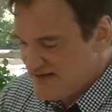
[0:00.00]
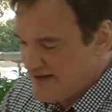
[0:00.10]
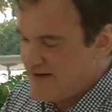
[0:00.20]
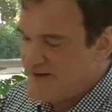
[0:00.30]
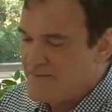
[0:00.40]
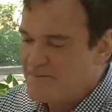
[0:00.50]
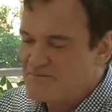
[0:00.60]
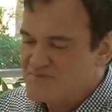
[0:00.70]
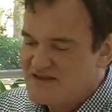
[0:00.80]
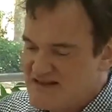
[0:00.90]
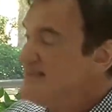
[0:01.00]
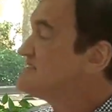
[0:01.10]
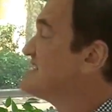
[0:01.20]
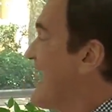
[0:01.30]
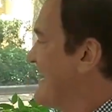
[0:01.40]
light
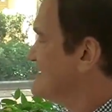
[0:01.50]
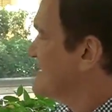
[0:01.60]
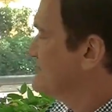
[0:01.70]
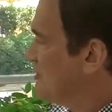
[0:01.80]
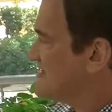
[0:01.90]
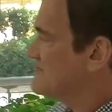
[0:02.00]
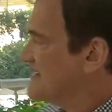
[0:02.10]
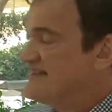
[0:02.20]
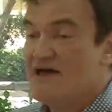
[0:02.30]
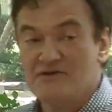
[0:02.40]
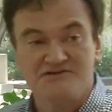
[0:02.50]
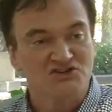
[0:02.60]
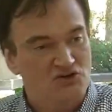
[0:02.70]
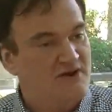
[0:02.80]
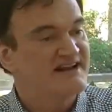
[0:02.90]
stands and put them together
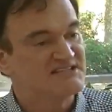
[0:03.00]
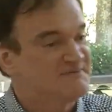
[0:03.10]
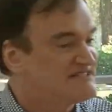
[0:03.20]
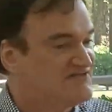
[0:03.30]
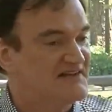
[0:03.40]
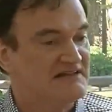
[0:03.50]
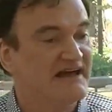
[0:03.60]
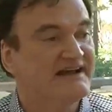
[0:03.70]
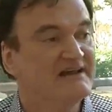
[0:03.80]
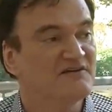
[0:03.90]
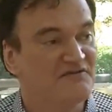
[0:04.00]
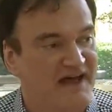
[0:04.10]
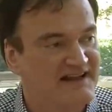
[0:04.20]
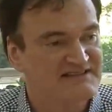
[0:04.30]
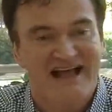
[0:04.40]
to create a specific lighting effect.